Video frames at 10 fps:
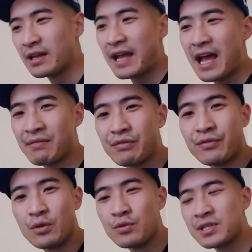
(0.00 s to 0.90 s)
have a
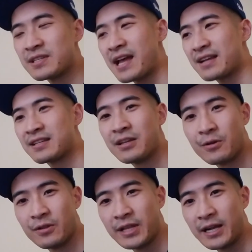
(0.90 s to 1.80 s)
few snacks here
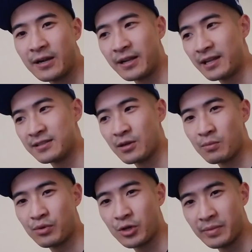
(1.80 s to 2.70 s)
and there and
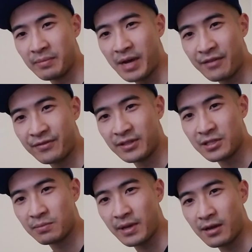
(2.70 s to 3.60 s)
don't put them in
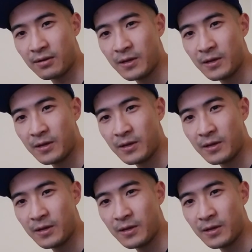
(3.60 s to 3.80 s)
MyFitnessPal.